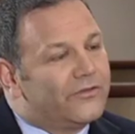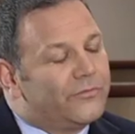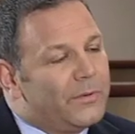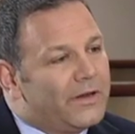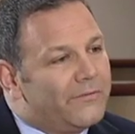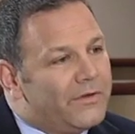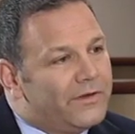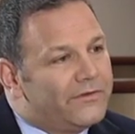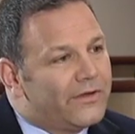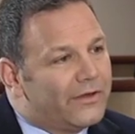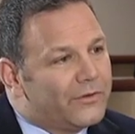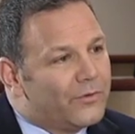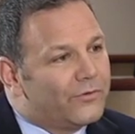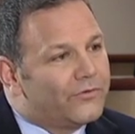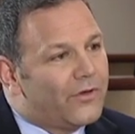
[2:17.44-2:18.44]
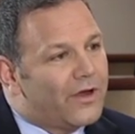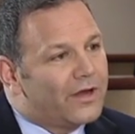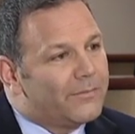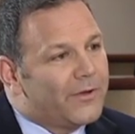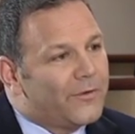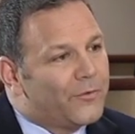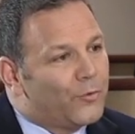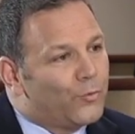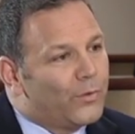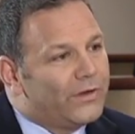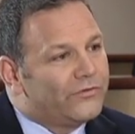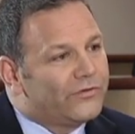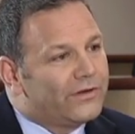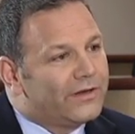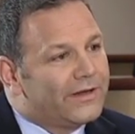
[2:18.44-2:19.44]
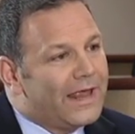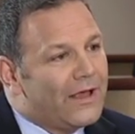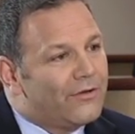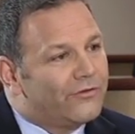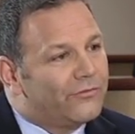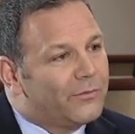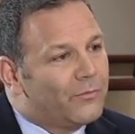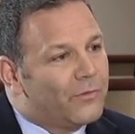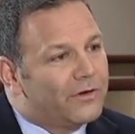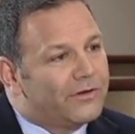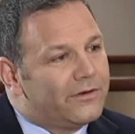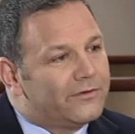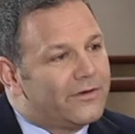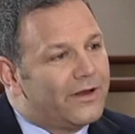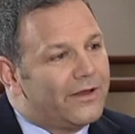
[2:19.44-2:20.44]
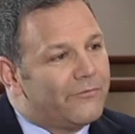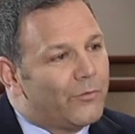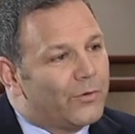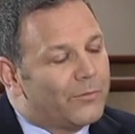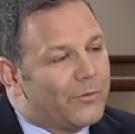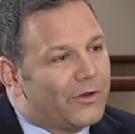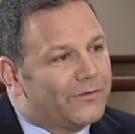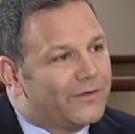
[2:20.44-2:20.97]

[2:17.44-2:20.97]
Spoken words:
Now, speaking of Intel, you were talking about the recent announcement. Why don't you tell everyone about